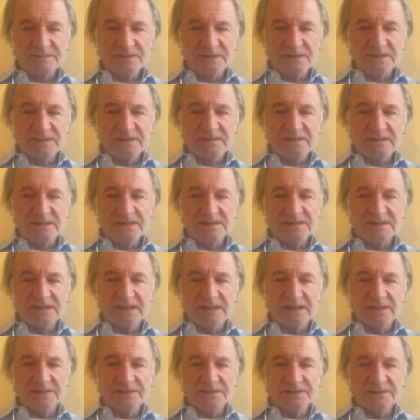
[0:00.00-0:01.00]
these
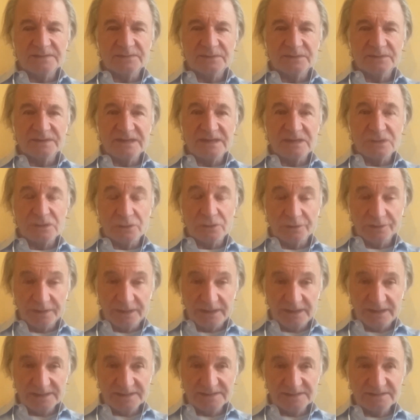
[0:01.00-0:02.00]
countries were
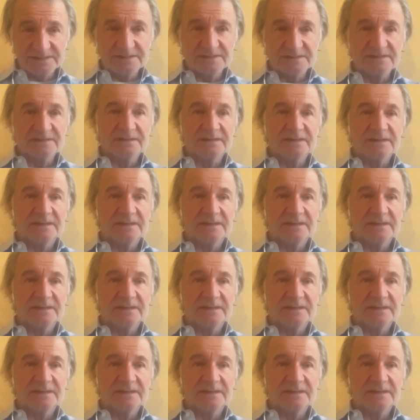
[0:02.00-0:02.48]
decolonized,